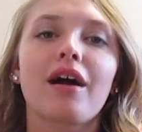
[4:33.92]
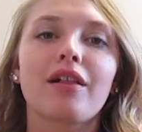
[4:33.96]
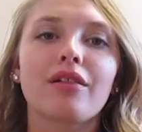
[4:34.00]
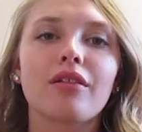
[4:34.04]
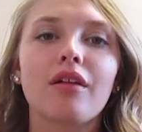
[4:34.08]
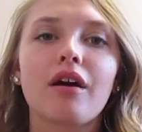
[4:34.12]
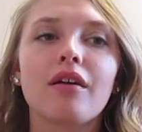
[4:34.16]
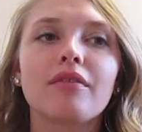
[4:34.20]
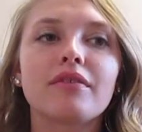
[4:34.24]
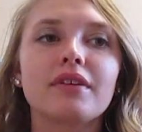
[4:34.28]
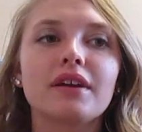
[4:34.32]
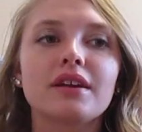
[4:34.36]
I
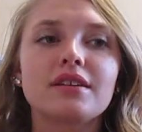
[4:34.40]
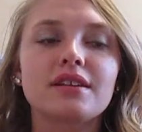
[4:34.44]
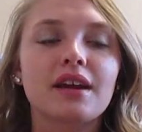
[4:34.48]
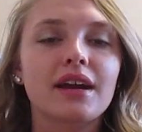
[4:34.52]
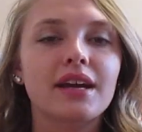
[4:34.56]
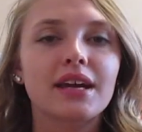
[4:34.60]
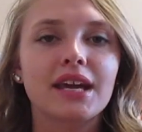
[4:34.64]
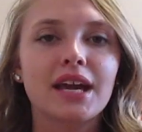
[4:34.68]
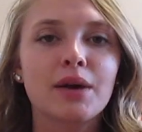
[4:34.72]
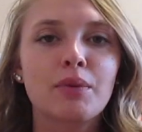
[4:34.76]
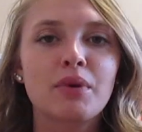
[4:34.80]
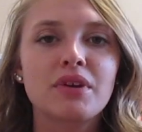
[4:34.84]
love it.
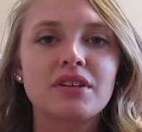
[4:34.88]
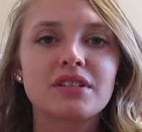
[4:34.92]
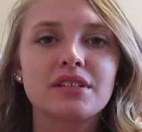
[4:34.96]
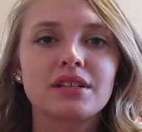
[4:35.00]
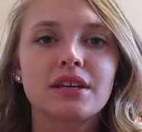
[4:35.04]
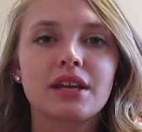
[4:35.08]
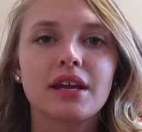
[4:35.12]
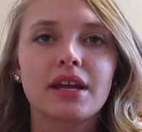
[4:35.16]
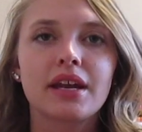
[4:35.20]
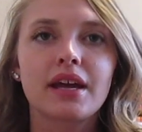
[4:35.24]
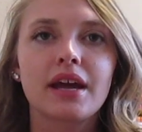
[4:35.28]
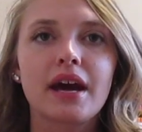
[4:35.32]
I can't wait
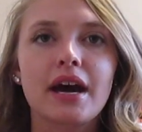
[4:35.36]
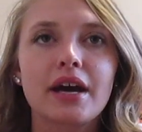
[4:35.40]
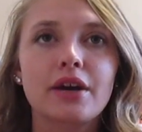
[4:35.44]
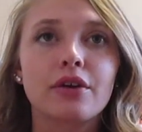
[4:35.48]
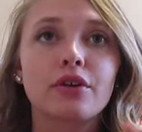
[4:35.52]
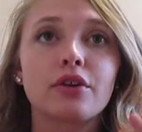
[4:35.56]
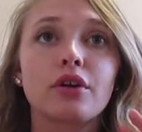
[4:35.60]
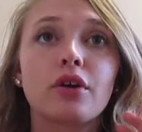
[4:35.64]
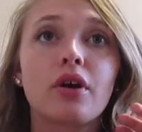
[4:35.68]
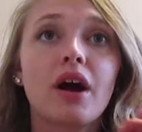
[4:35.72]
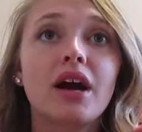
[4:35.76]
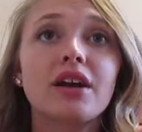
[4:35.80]
to get it. I
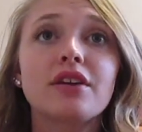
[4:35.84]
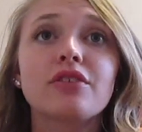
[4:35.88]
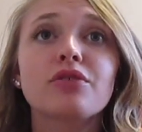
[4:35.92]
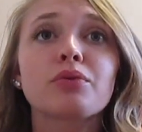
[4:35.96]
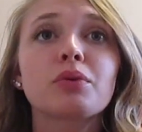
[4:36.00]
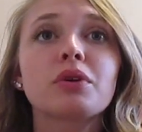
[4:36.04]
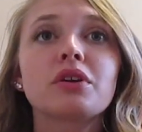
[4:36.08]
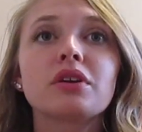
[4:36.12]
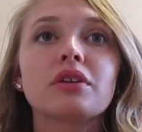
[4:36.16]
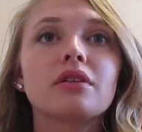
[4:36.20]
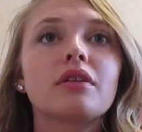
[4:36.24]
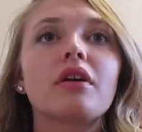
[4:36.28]
don't know. I
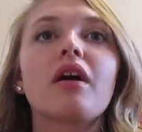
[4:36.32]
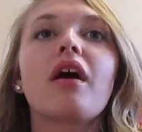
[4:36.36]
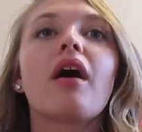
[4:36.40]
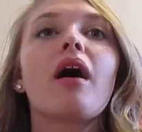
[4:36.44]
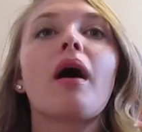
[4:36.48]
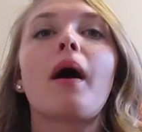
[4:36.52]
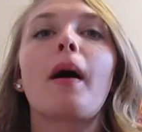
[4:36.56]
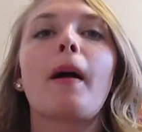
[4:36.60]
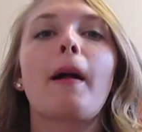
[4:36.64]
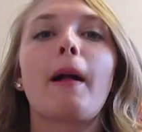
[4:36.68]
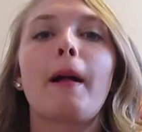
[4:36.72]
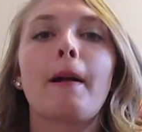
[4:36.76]
just want
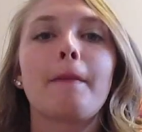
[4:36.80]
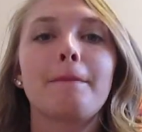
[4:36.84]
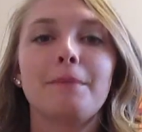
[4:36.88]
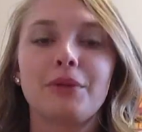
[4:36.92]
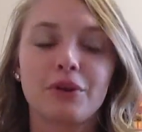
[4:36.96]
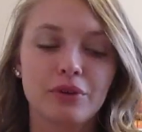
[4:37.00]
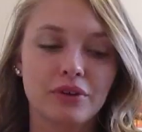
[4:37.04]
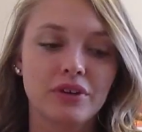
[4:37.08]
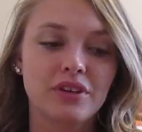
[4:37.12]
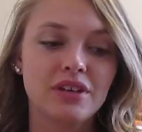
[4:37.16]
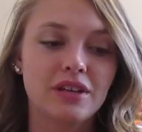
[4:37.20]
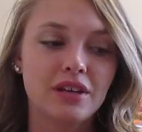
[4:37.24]
a
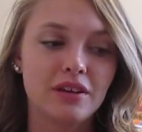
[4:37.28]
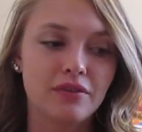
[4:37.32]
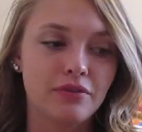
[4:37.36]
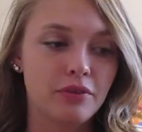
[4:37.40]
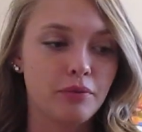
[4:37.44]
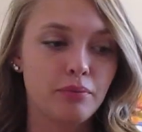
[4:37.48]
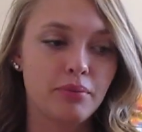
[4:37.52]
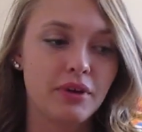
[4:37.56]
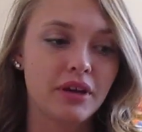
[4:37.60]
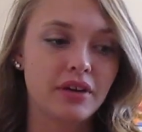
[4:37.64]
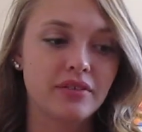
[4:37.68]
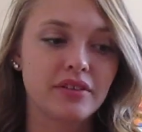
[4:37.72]
million
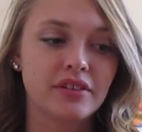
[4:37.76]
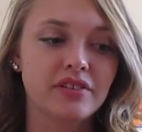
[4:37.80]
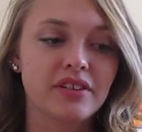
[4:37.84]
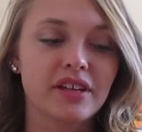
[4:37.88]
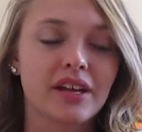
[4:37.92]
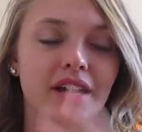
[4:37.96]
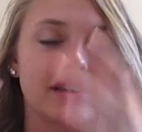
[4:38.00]
different piercings.